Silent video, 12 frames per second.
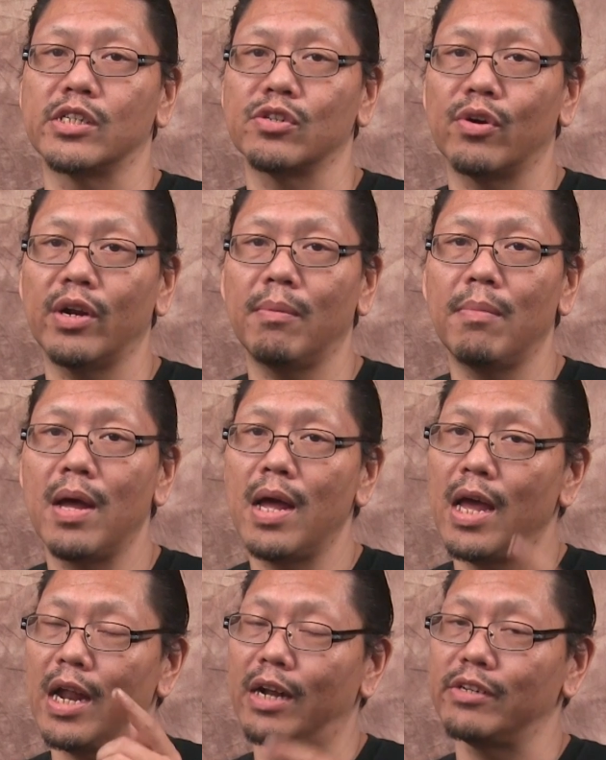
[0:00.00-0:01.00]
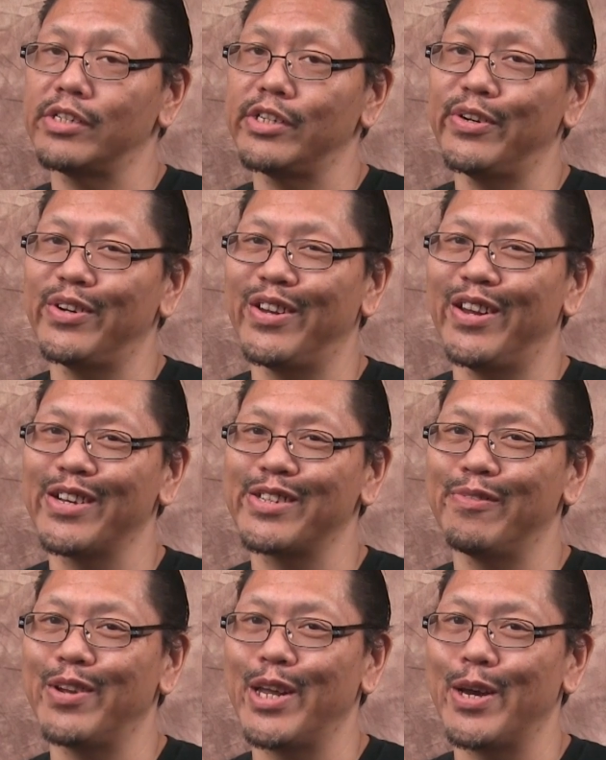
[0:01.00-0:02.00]
Consortium, and I'll see you in the
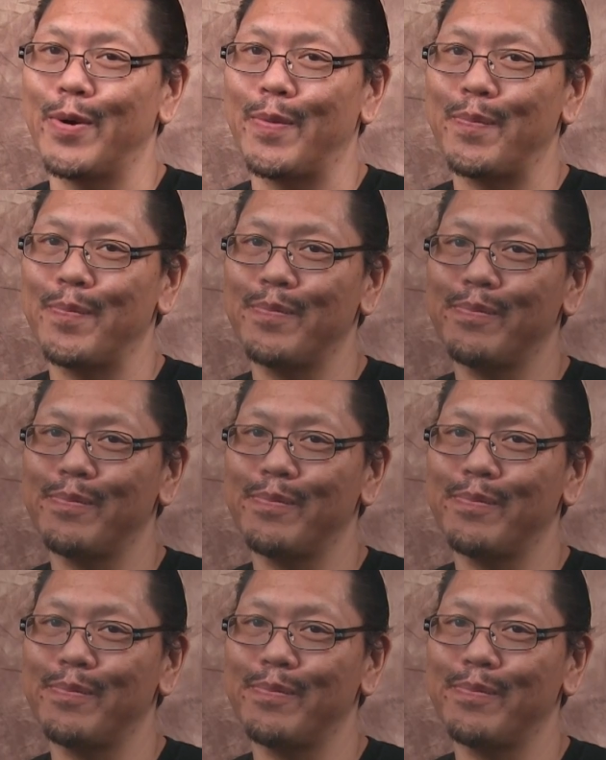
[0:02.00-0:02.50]
next video.